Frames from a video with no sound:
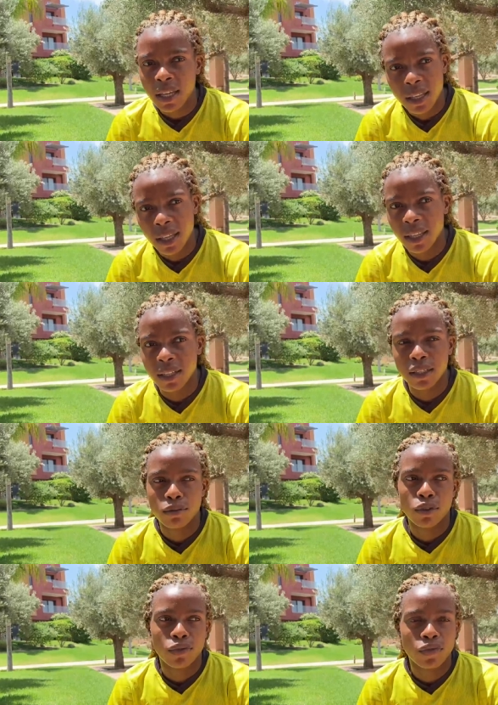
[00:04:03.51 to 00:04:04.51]
the, the
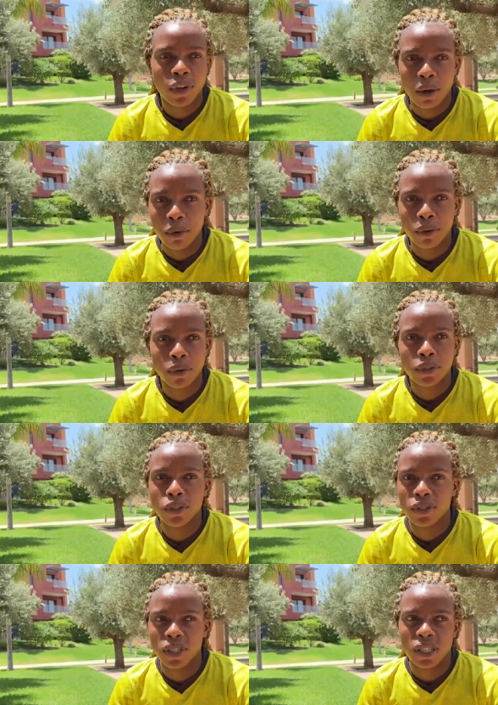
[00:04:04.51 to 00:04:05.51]
teams of Cameroon,
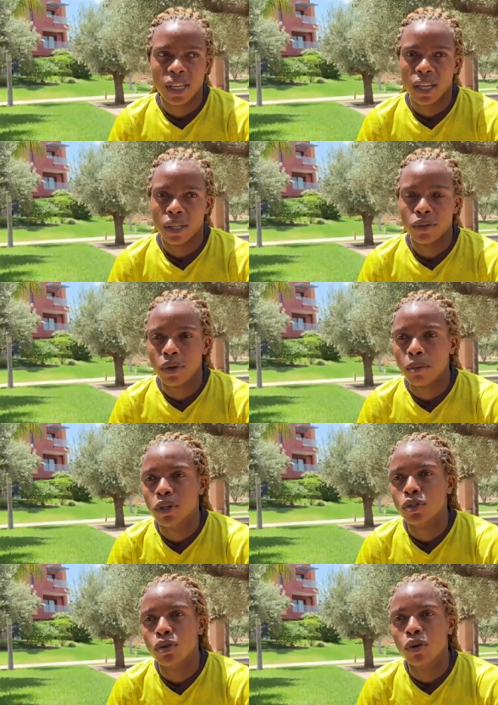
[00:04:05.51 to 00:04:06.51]
Tunisia, I don't know
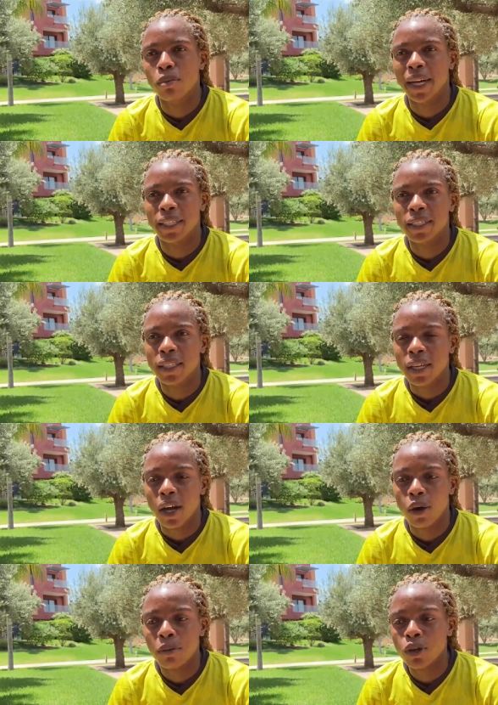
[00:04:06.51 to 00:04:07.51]
about Togo, but
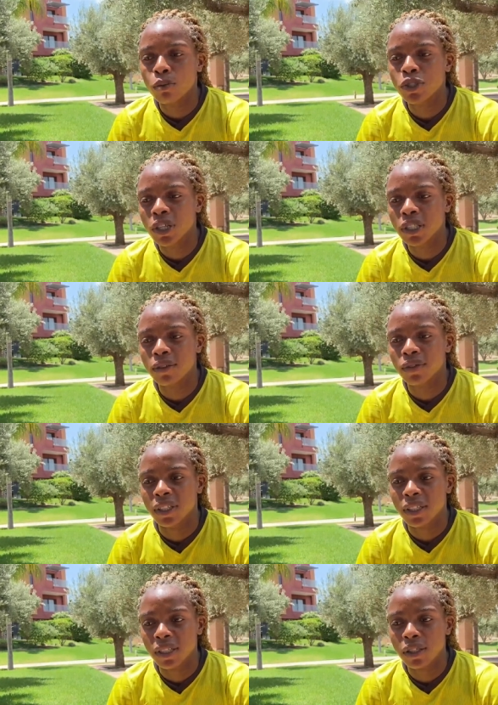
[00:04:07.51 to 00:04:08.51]
our main objective
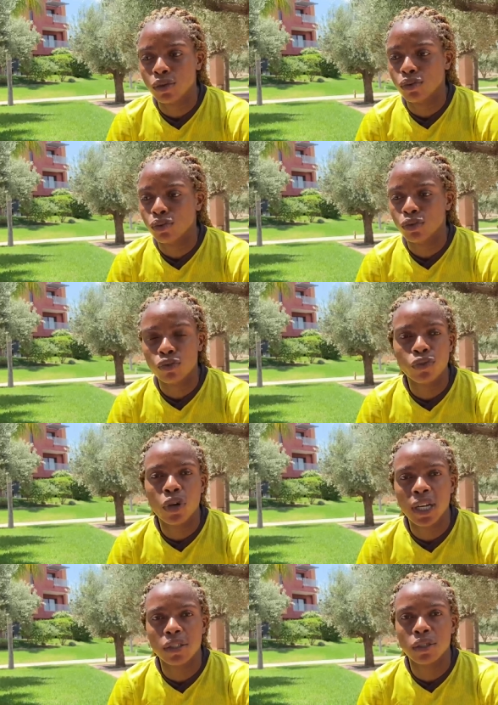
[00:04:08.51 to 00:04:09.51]
is just to, to
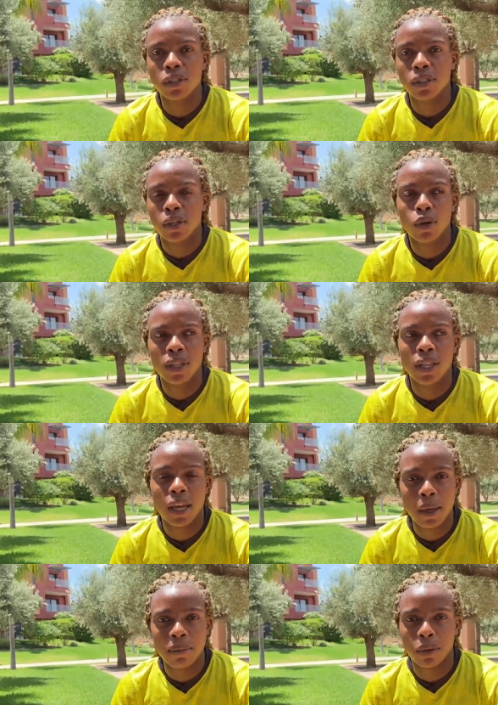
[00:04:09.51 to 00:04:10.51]
focus on the
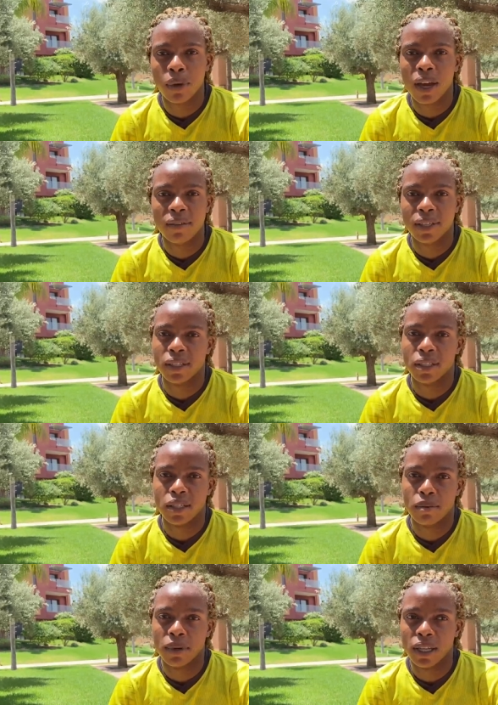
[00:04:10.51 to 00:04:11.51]
aim that we have as a
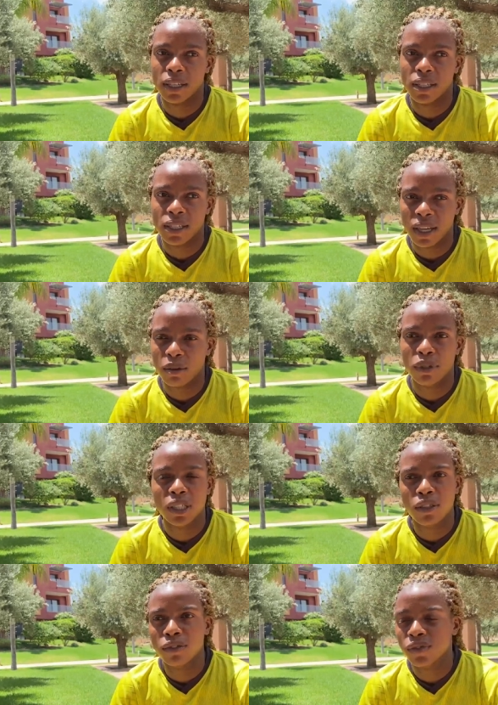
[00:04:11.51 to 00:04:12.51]
team. And I
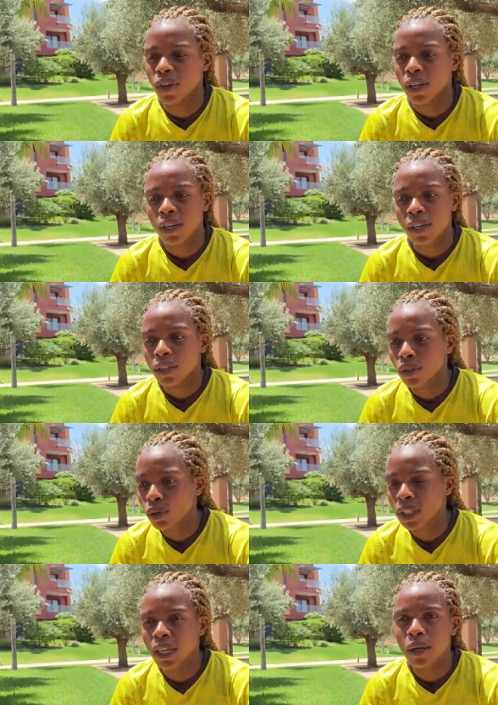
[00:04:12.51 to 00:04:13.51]
believe no
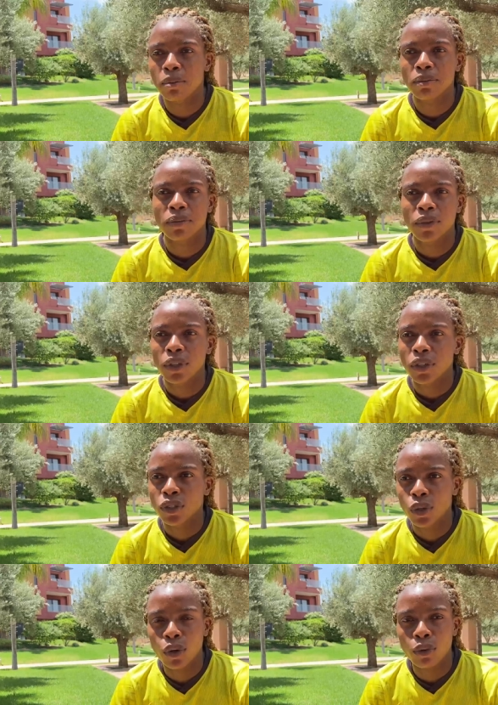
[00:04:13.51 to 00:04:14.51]
name,
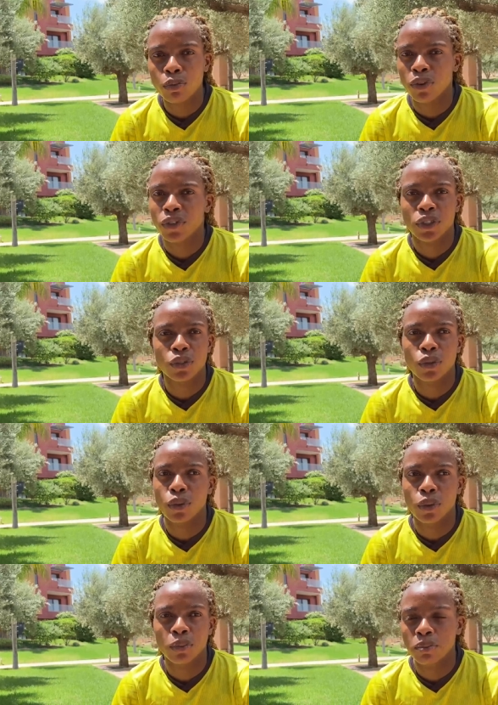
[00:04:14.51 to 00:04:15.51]
no
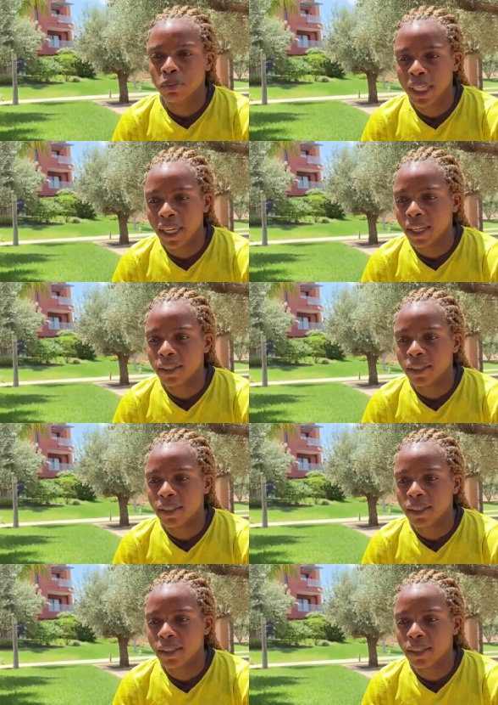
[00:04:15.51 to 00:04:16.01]
professional player,